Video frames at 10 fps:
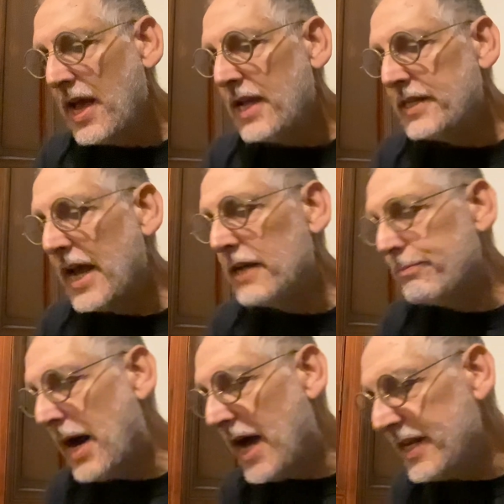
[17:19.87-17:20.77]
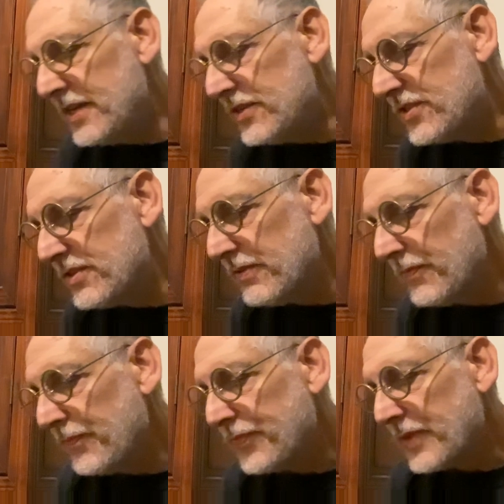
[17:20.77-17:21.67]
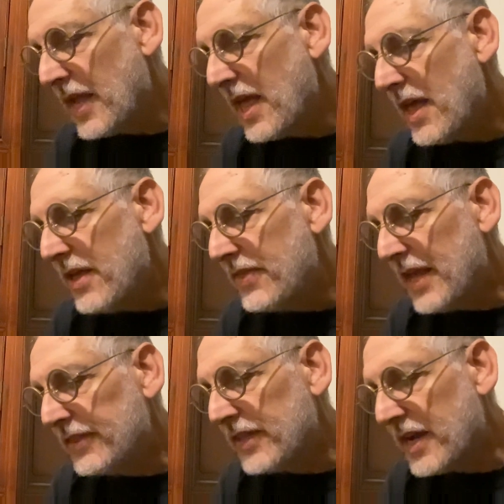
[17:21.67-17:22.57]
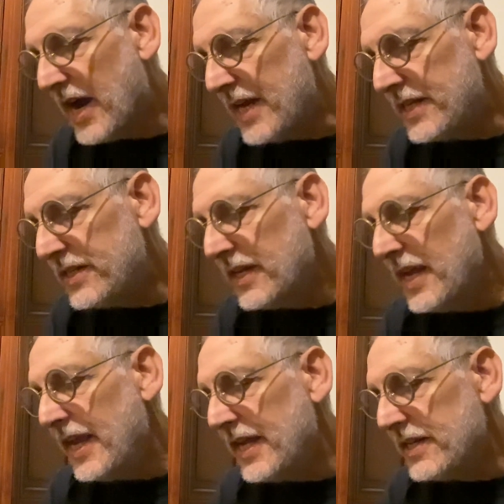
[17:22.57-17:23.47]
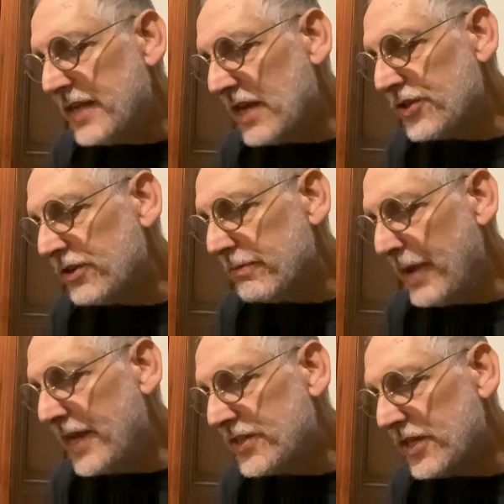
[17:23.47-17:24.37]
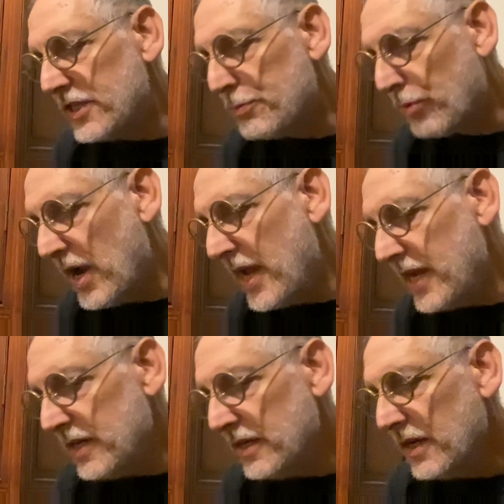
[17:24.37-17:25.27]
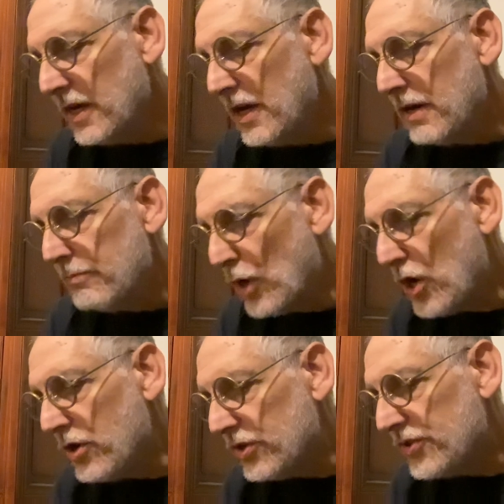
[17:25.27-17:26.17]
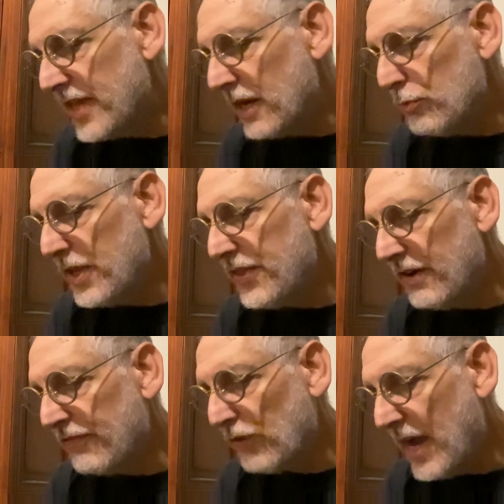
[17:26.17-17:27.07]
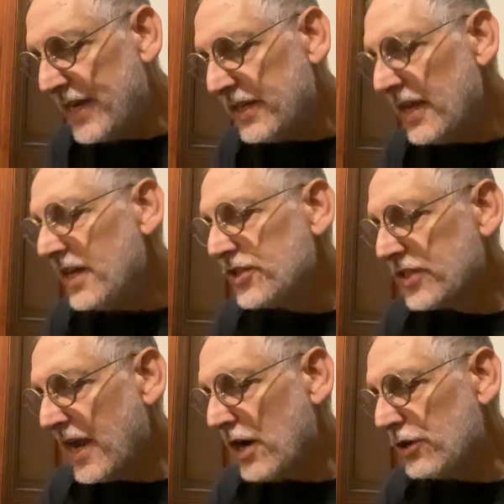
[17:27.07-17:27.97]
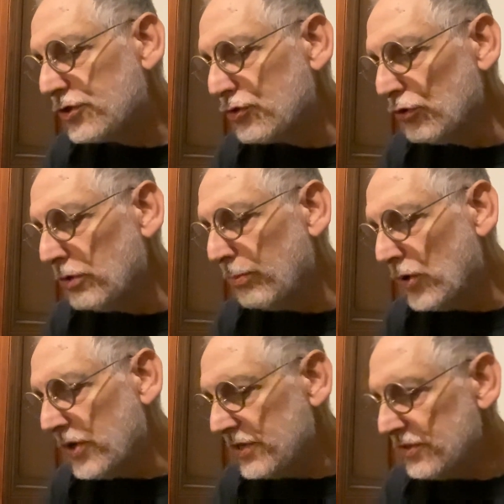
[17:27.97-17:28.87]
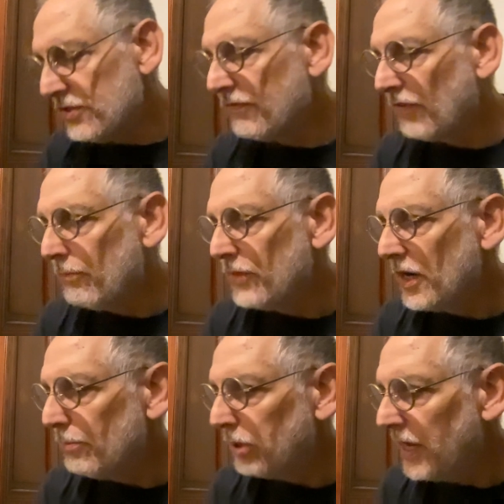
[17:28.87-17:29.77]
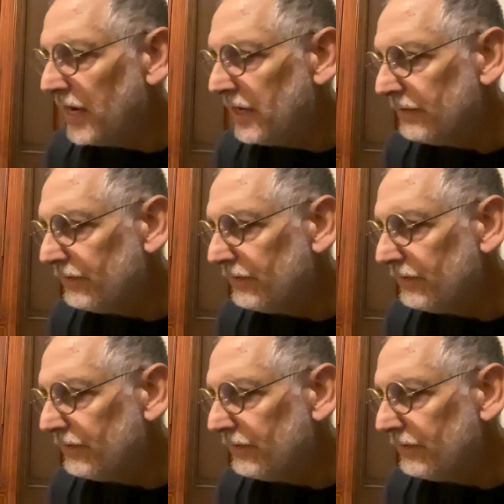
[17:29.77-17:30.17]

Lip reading: Dead bodies that the kite in desert makes its prey. Murders that with affright scare schoolboys from their play.